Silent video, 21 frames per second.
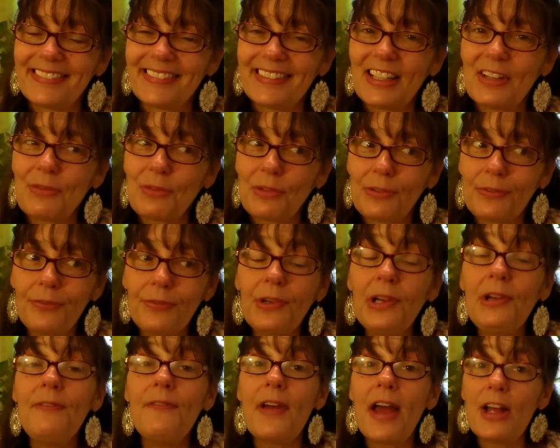Then
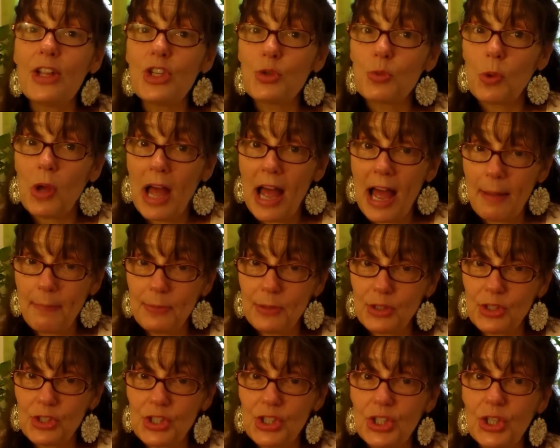revenge will
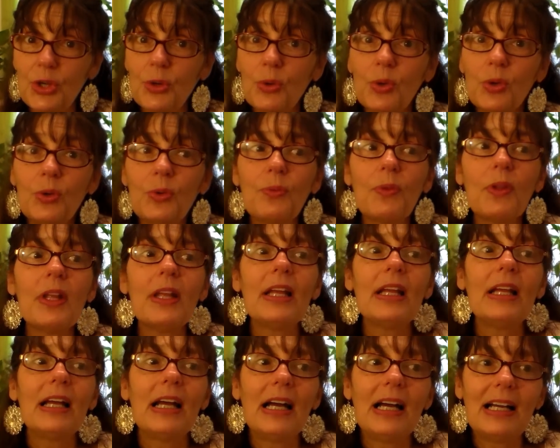happen to you,
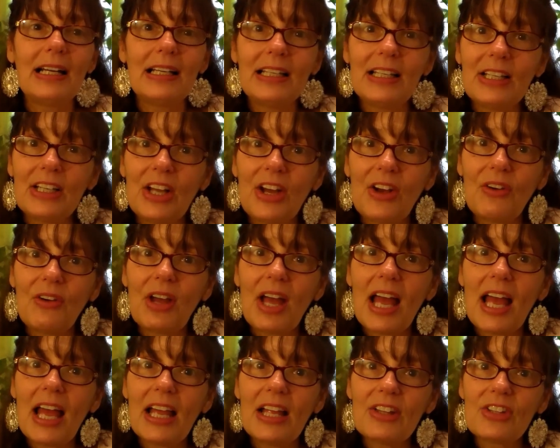you know.
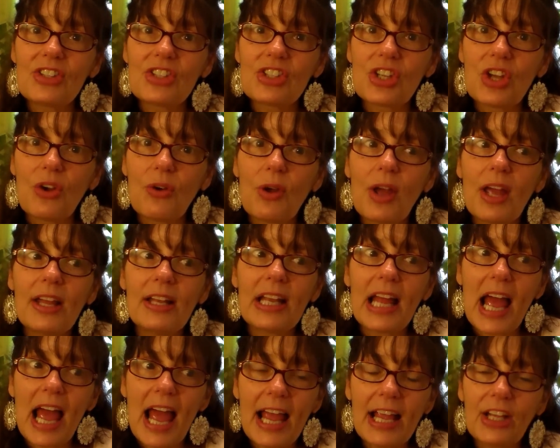And so, and
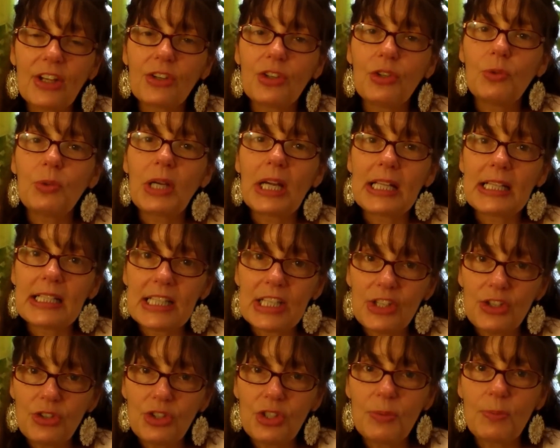anger, you will
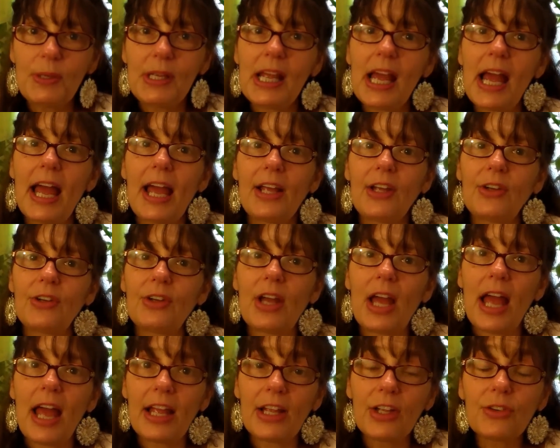continue to be
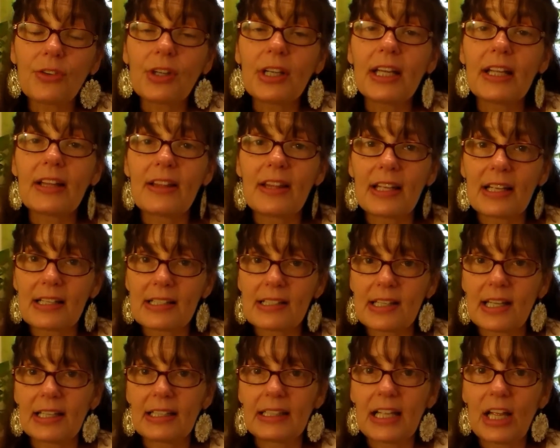angry and things
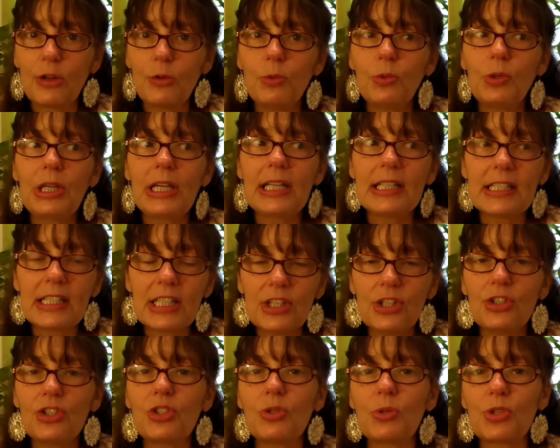like that. You will
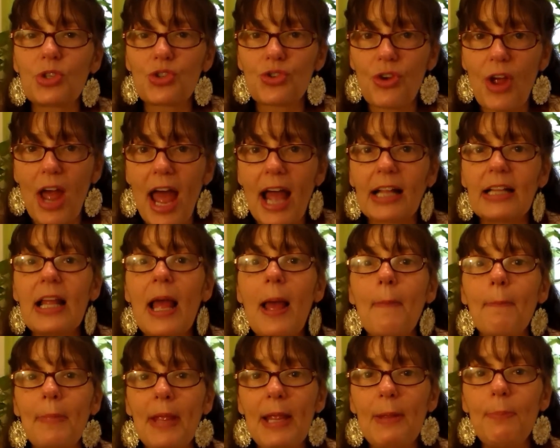continue to attract
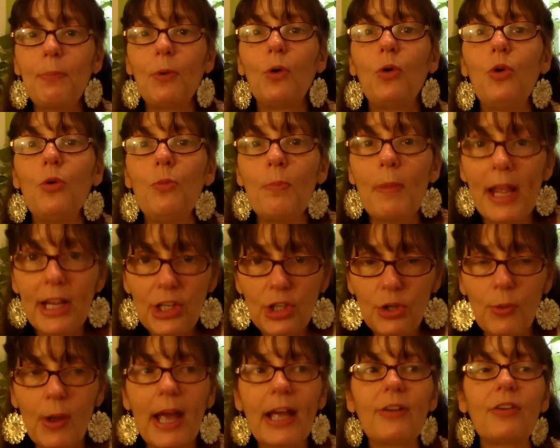people who make
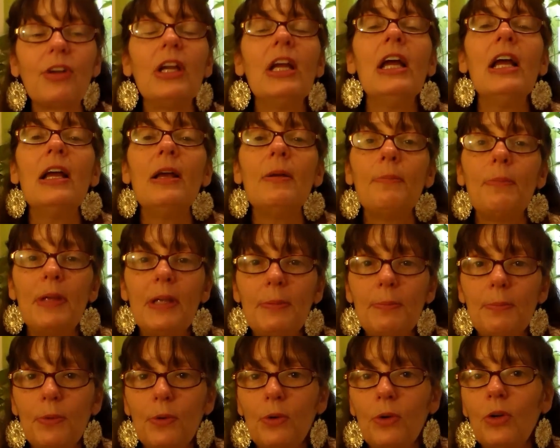you angry,
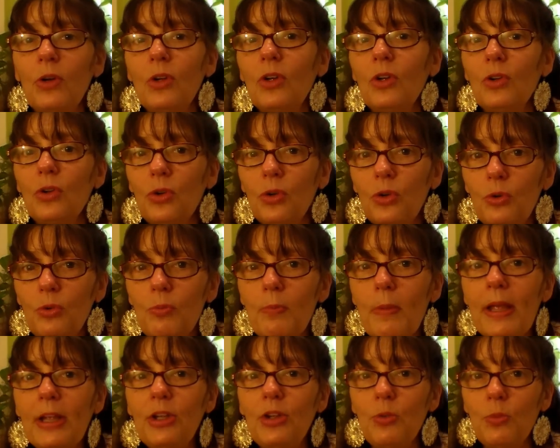people who
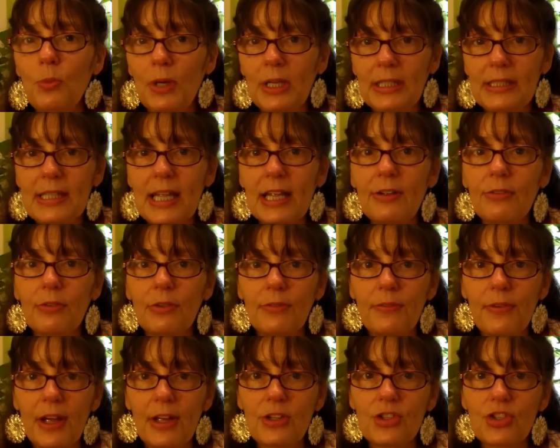make you want to take
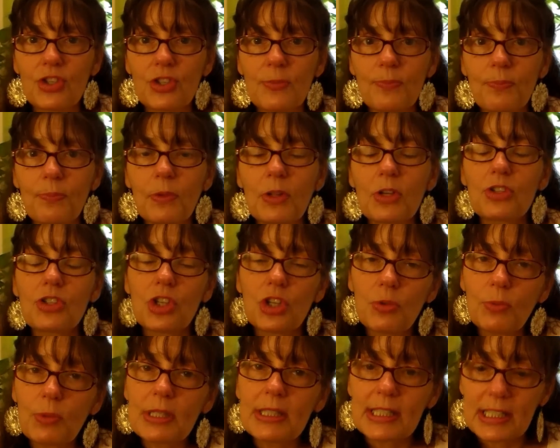revenge. So
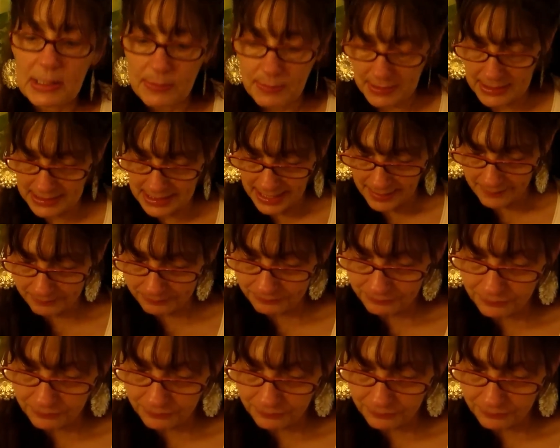you want to dismiss that.